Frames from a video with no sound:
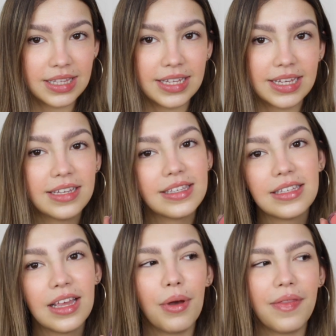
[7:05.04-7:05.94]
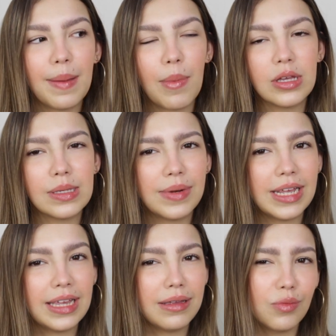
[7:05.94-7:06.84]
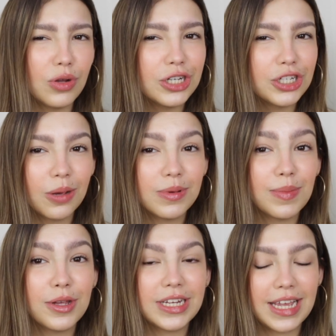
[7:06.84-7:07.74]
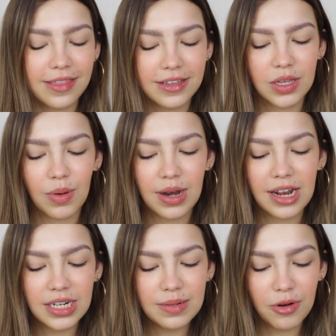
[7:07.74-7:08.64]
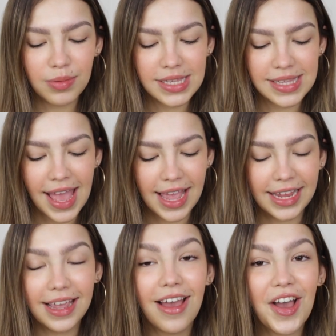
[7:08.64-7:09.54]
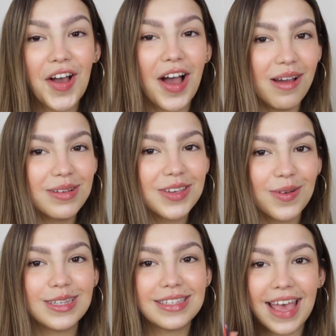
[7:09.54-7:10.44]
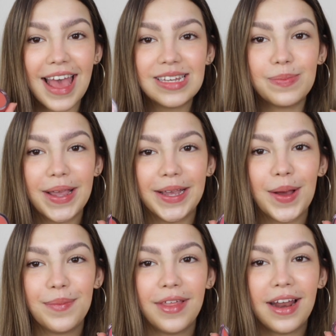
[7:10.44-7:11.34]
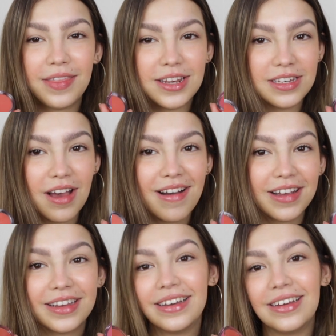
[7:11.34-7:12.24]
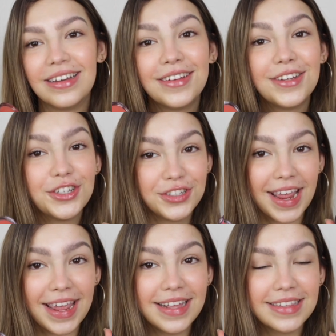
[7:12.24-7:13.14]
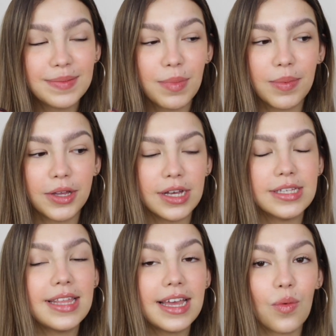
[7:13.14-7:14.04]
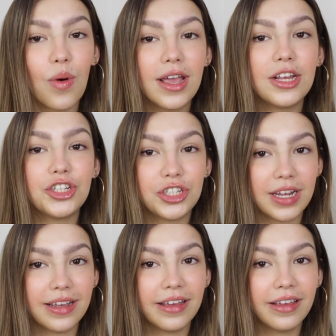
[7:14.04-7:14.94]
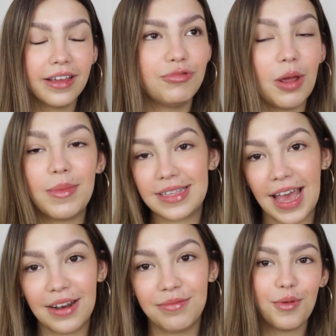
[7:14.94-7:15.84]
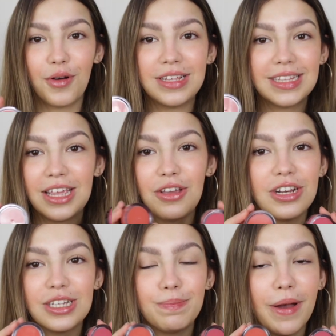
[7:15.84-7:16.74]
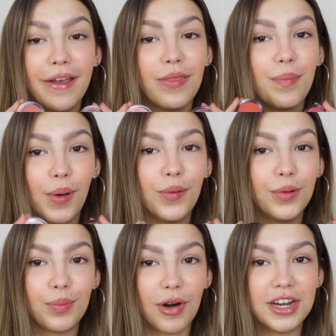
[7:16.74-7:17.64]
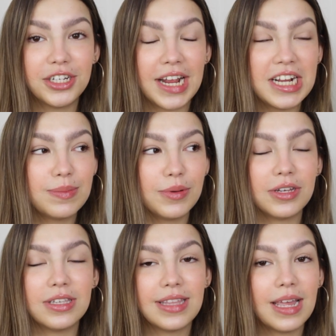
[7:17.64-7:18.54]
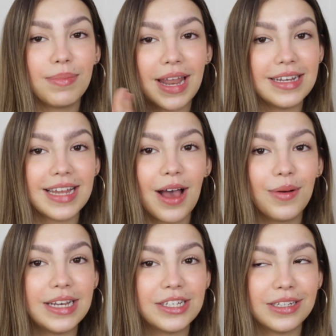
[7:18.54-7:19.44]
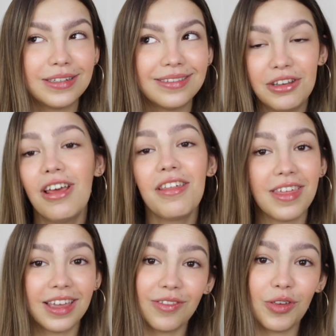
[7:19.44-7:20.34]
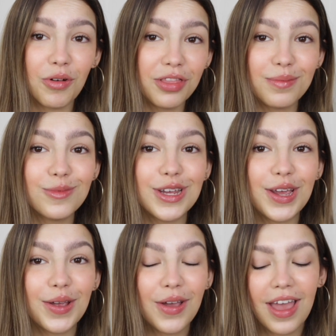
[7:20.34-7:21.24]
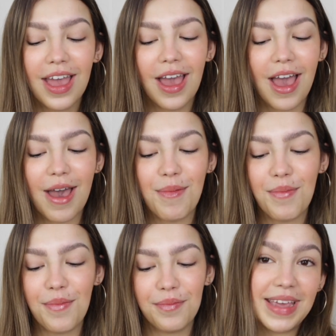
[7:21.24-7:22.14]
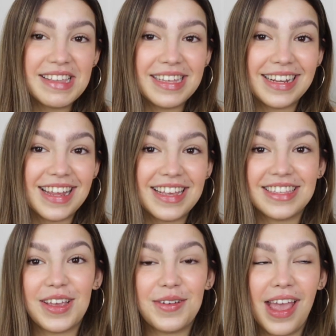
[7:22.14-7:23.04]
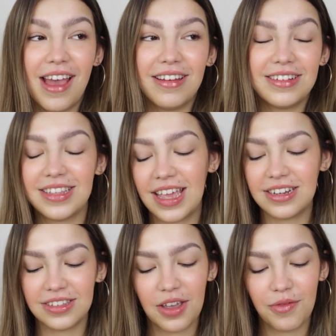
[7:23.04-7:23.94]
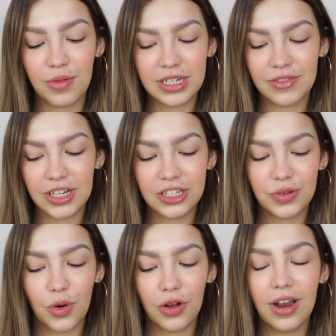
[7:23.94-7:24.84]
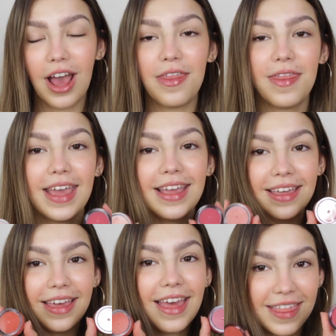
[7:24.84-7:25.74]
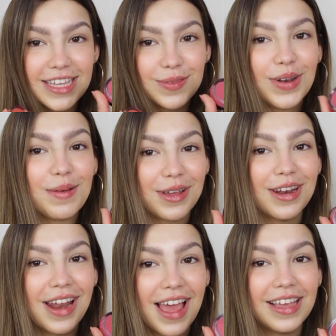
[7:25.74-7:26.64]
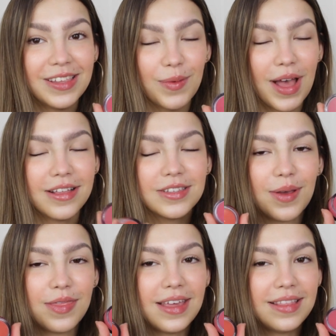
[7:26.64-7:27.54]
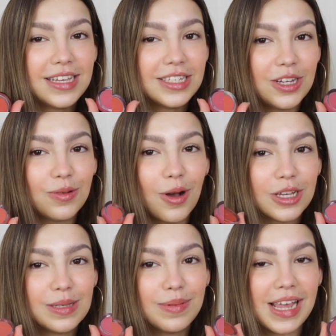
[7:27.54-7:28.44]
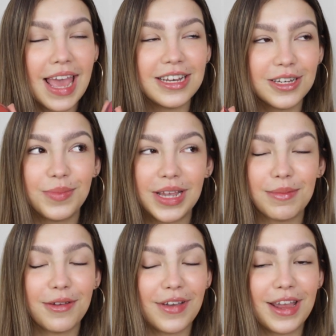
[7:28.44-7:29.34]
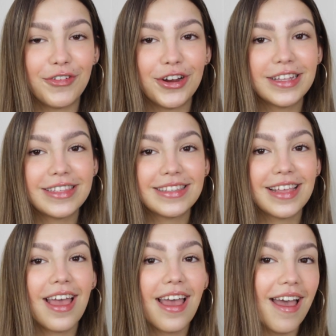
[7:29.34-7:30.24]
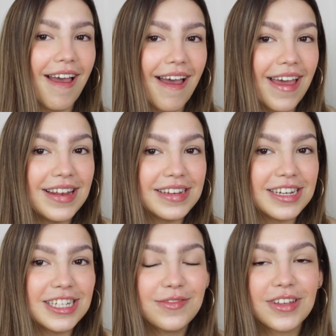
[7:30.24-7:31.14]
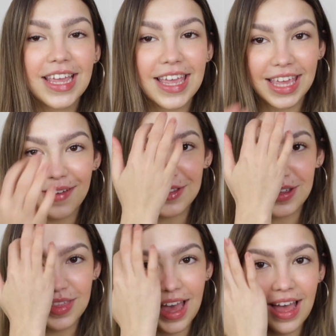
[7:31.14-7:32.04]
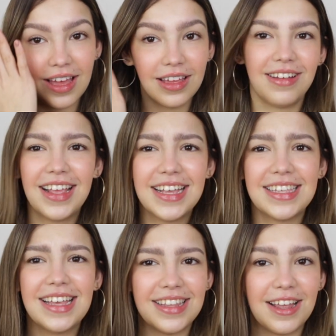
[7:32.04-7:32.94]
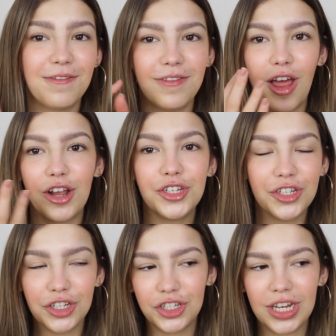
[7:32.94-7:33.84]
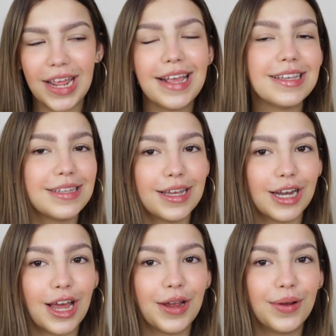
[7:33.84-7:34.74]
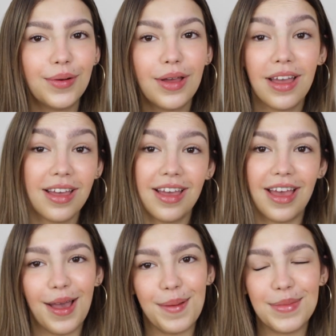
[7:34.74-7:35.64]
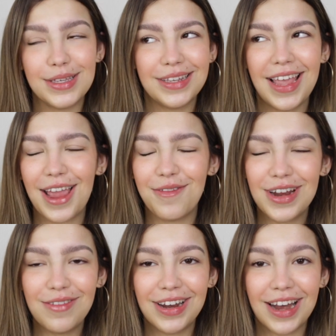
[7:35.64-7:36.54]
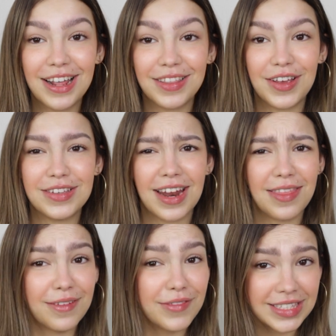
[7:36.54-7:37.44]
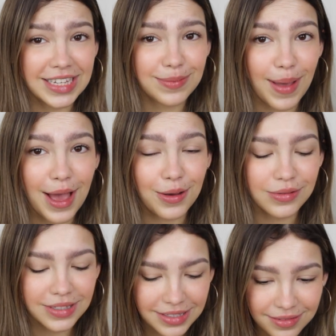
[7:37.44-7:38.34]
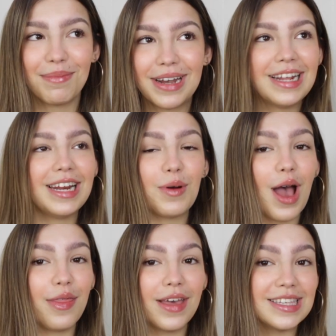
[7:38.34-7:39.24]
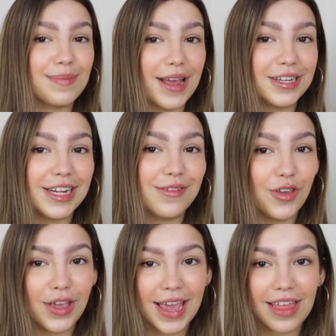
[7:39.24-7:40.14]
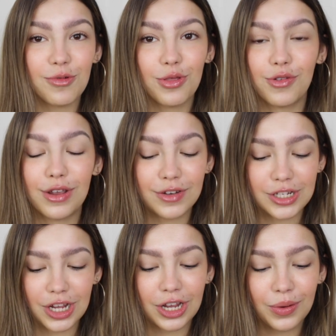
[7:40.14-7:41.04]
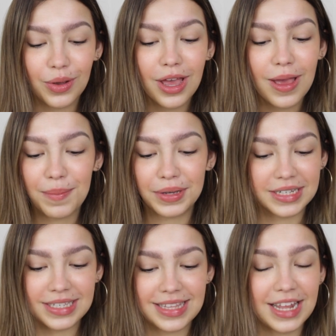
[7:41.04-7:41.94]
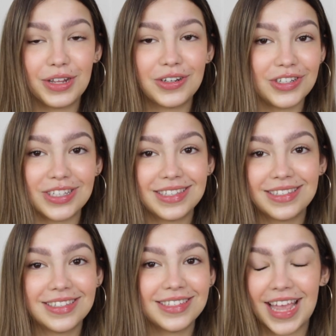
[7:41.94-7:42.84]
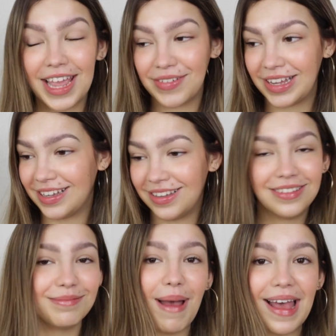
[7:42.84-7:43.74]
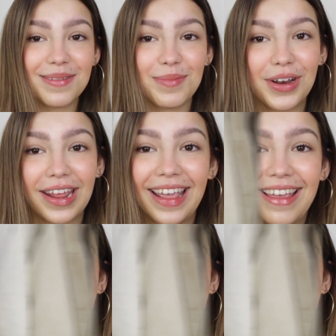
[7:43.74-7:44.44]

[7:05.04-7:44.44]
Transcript: than this but they possibly wouldn't show up as much either so I'd actually probably say I was quite scared to pick up like the darker shades but because they're quite sheer don't be scared honestly you can just buy the bold bright shades because they blend out into nothing if you want them to um basically so yeah i'd say just go for whichever shades you want i think this one i'm gonna like as well so i think these two will possibly end up being my favorites and i just feel like it gives you that like it says like flushed cheeks glow um, so yeah, I really, really like those. And I think for six pounds, completely worth it, especially if you can get them on three for two, because then you're just saving mad money.